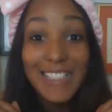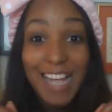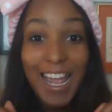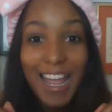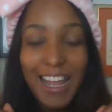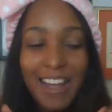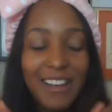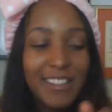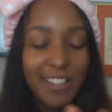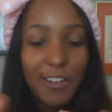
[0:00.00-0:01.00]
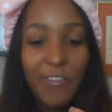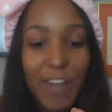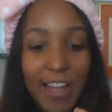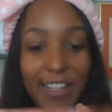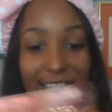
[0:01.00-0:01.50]
day. So to
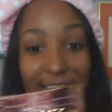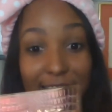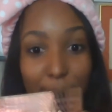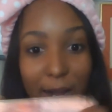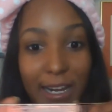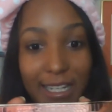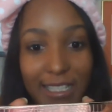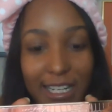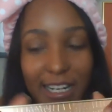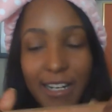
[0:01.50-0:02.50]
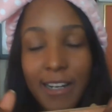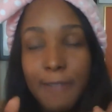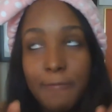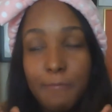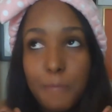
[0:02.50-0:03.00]
finally see the products
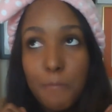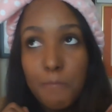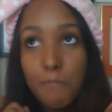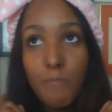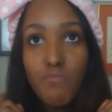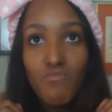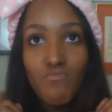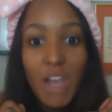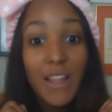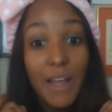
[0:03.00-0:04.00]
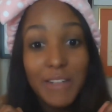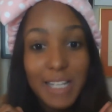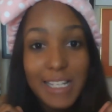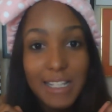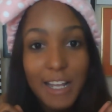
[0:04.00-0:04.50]
here 11
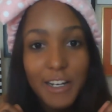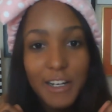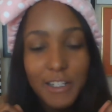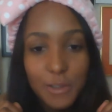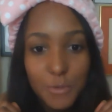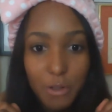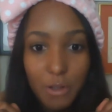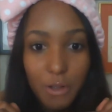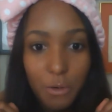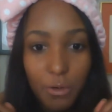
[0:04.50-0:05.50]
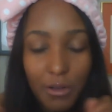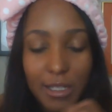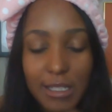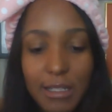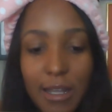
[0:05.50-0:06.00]
days later is really cool,
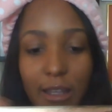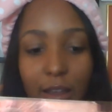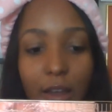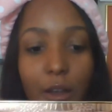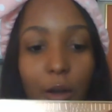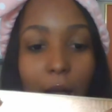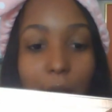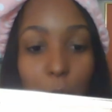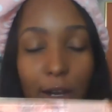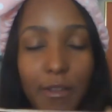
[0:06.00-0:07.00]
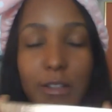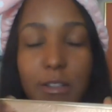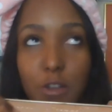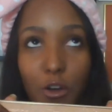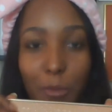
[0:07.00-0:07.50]
because it's like, I wanted this
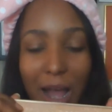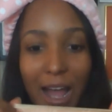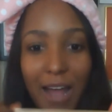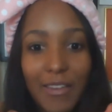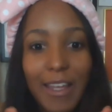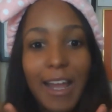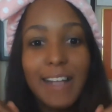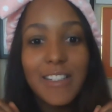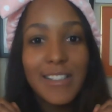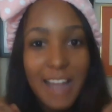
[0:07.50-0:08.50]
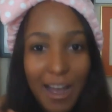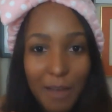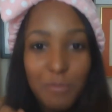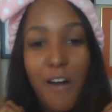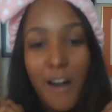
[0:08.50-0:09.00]
so bad. Like, I just
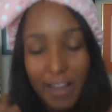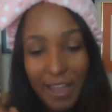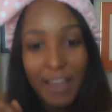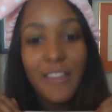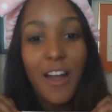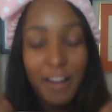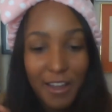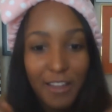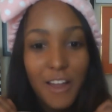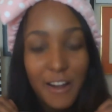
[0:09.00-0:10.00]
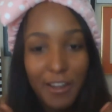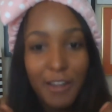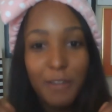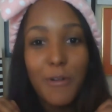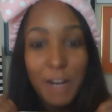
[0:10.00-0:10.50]
kept logging in,
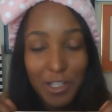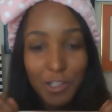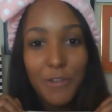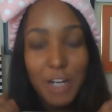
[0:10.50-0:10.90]
refreshing.